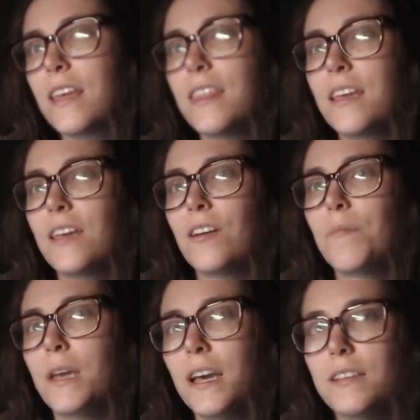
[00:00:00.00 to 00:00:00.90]
I
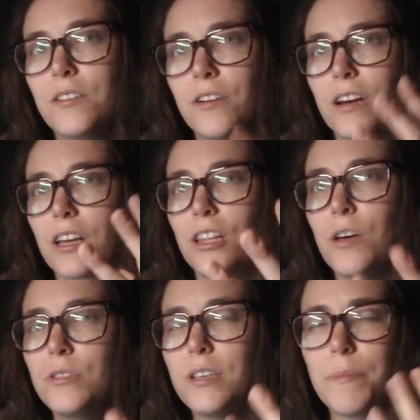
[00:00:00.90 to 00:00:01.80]
think because you're in a
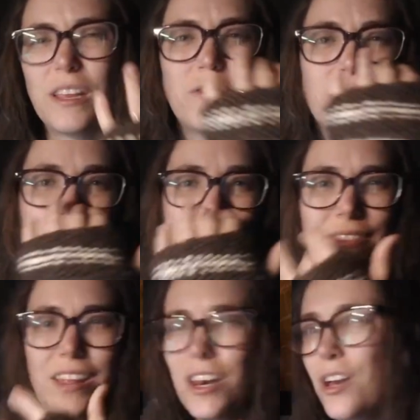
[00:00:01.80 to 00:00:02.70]
close-up and you don't
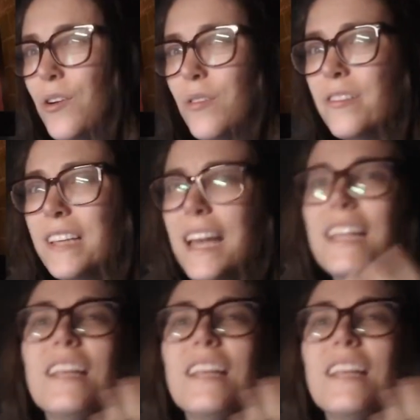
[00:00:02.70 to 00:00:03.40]
have the nose,